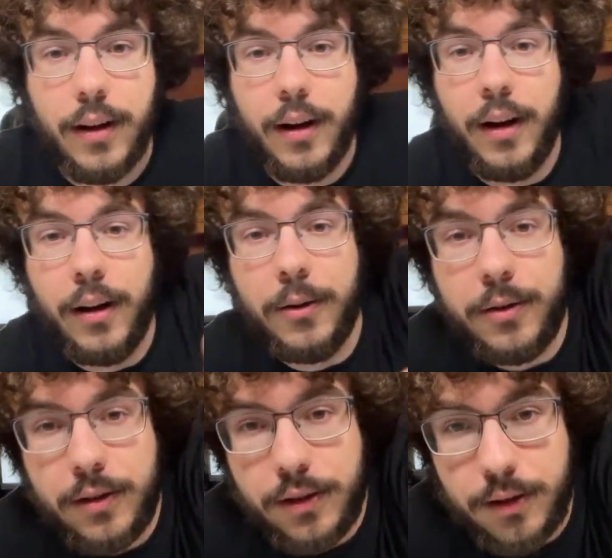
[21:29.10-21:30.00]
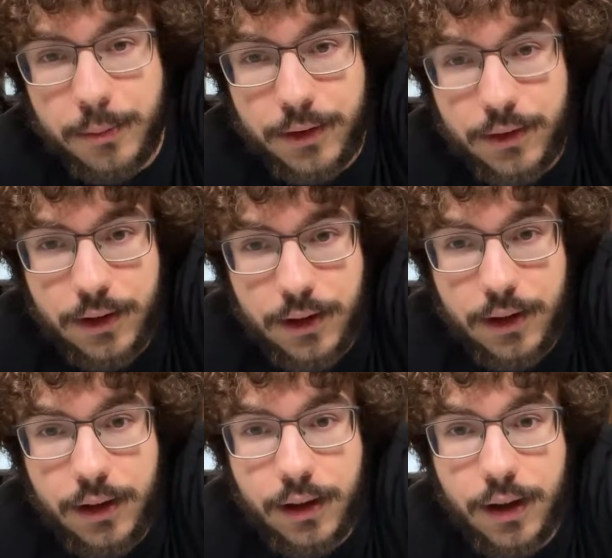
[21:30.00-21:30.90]
Uh-oh. Let me
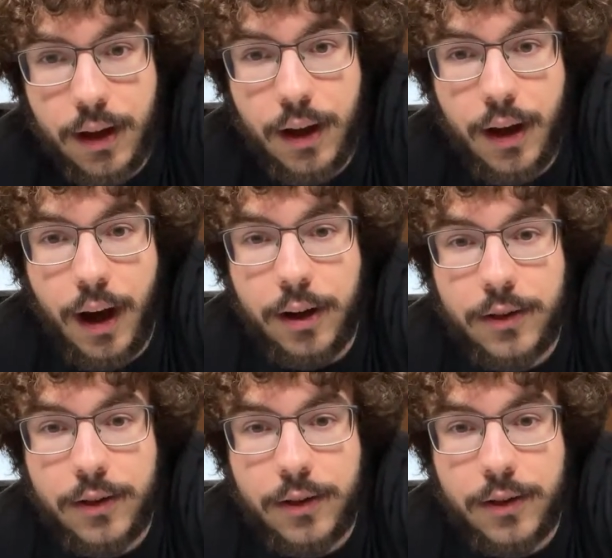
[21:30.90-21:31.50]
see. I